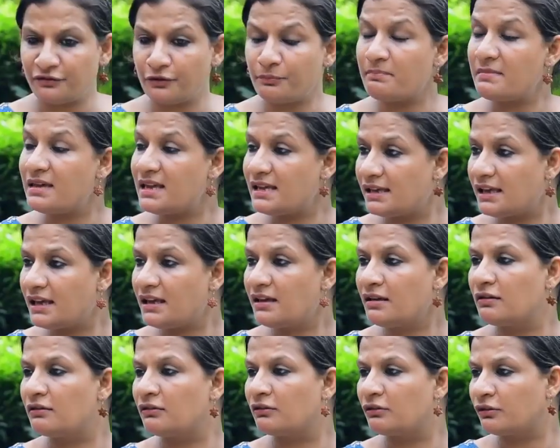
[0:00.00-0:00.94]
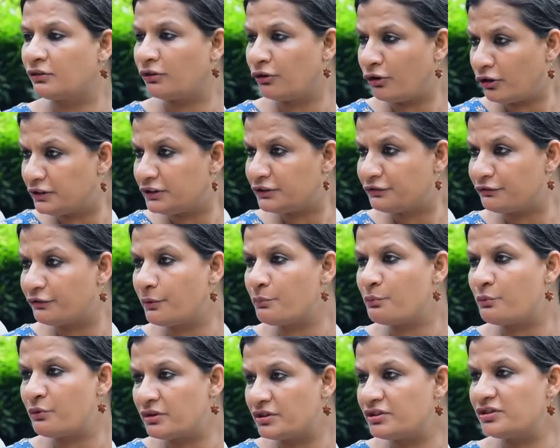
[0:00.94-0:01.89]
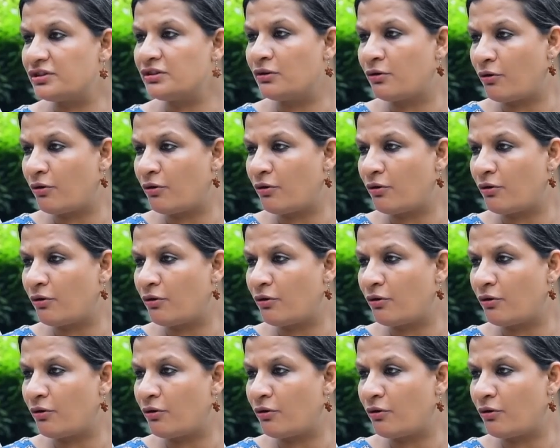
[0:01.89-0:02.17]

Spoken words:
For making cloth from virgin